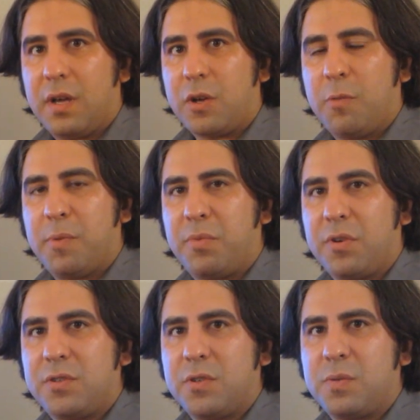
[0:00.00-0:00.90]
a group of
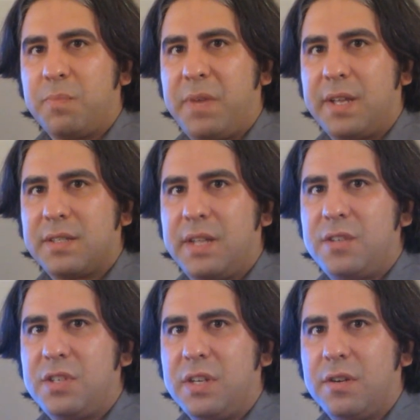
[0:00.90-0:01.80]
bursters with medics and
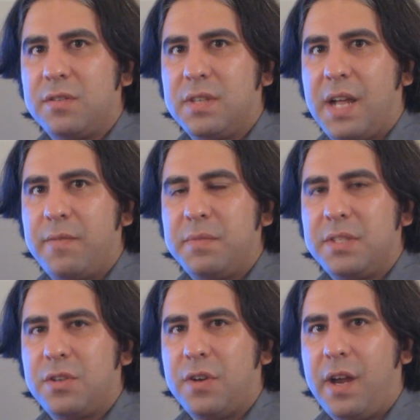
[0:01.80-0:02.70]
engineers and have them
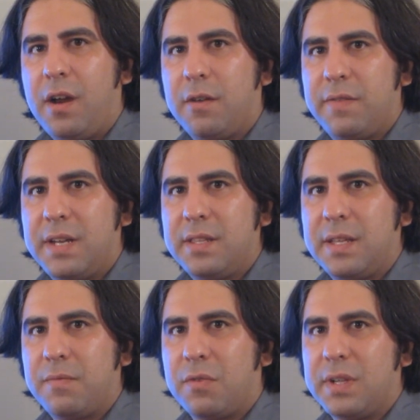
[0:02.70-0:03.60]
deter air, if
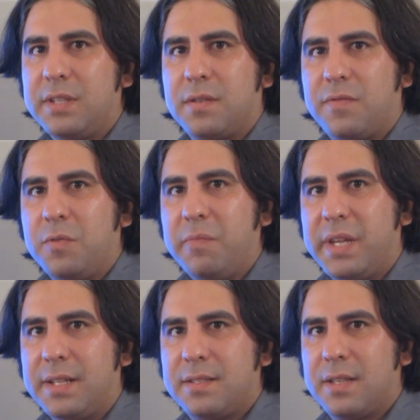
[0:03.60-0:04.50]
anything, for at least a few
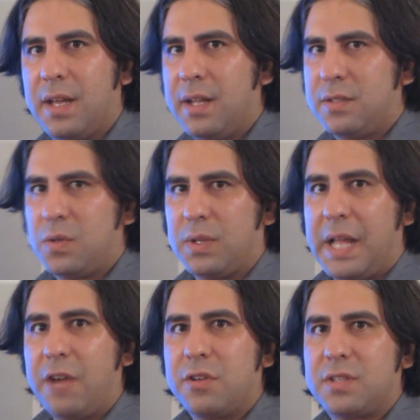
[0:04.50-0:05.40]
minutes to
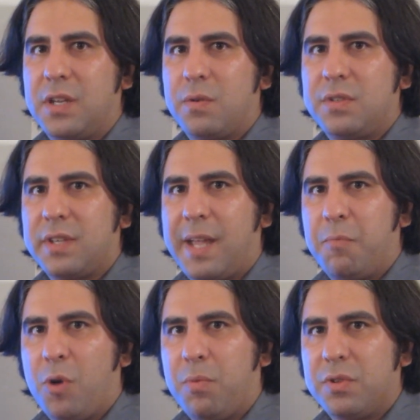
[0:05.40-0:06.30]
allow your Sunderers to
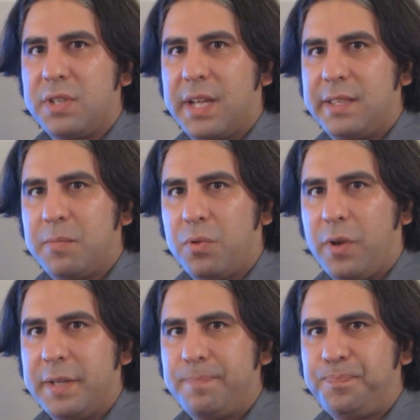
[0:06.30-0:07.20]
get mobile, to get
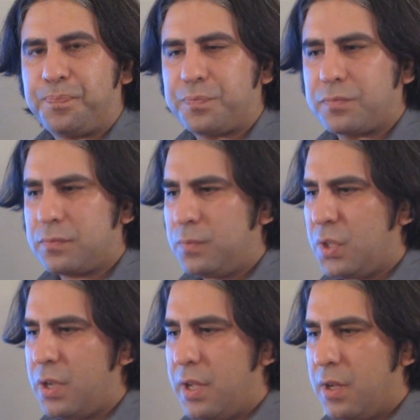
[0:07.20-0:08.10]
deployed,
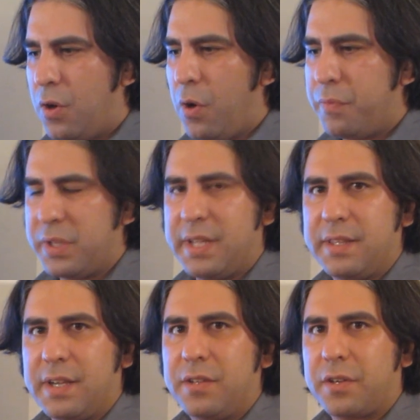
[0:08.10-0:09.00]
hopefully
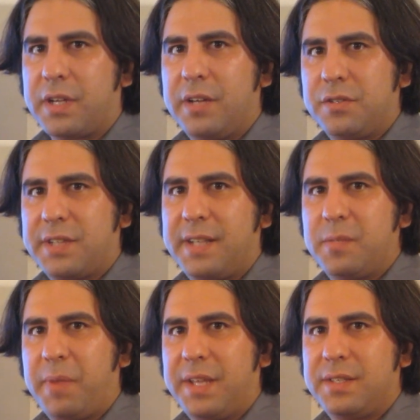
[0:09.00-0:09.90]
in the undersides
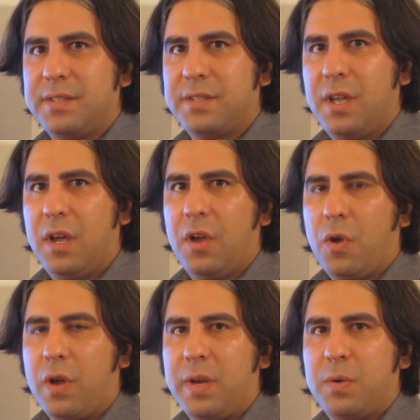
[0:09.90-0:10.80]
of bases
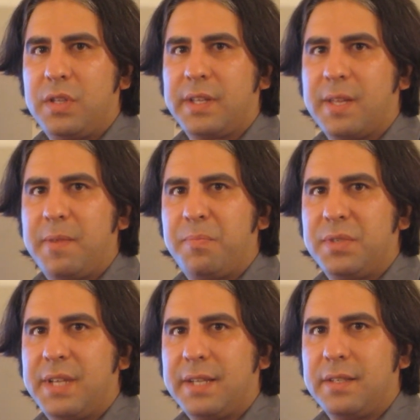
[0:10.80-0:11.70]
or anywhere that it can be
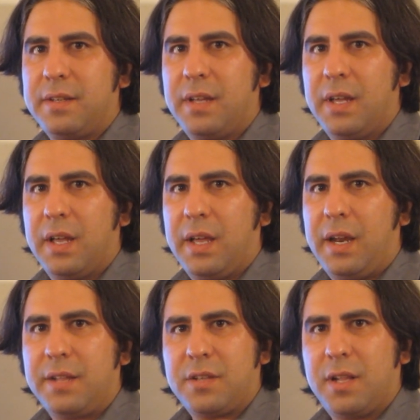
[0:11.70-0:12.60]
protected.
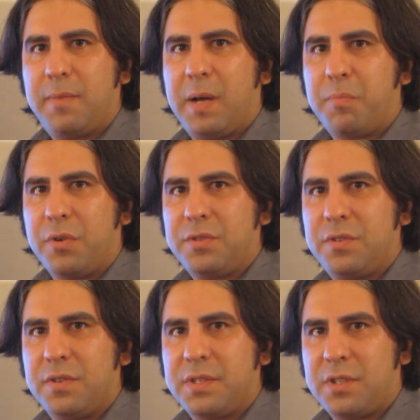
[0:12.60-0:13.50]
And it's all about
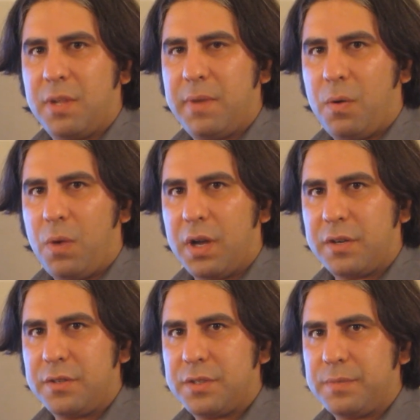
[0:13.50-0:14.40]
bursters, it's all about
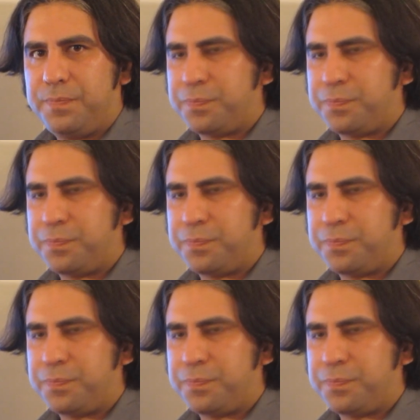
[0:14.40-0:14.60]
walkers,